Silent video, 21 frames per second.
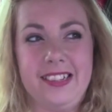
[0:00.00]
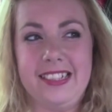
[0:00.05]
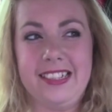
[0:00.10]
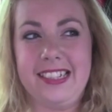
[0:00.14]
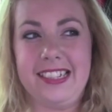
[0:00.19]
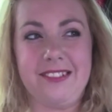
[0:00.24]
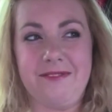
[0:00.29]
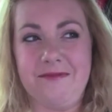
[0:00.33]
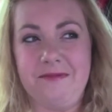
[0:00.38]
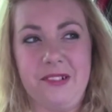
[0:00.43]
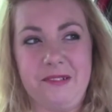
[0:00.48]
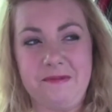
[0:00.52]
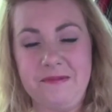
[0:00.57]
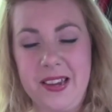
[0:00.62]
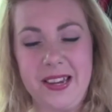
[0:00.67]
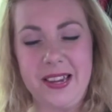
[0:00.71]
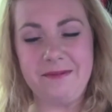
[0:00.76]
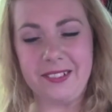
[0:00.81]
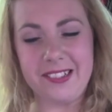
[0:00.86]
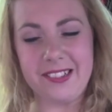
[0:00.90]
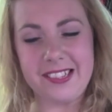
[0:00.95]
I didn't want
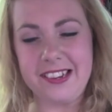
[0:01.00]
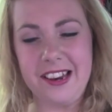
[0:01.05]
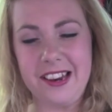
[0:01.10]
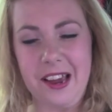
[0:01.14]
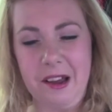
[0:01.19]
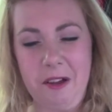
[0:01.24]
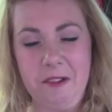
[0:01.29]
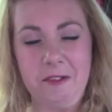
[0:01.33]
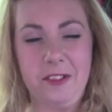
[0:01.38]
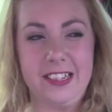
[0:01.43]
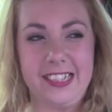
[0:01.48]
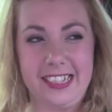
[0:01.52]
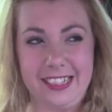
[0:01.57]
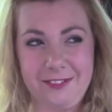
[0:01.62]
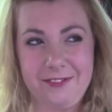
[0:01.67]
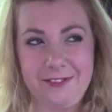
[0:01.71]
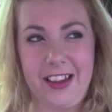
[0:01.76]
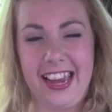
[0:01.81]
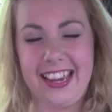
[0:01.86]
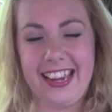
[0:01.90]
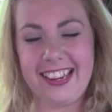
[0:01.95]
people to know if I did
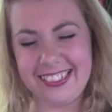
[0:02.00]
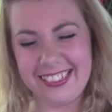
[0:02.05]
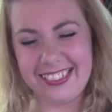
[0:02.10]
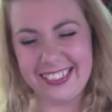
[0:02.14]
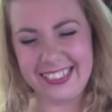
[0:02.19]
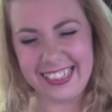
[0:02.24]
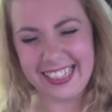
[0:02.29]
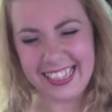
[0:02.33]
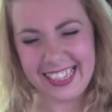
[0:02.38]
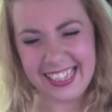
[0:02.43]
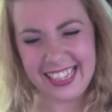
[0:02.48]
fail.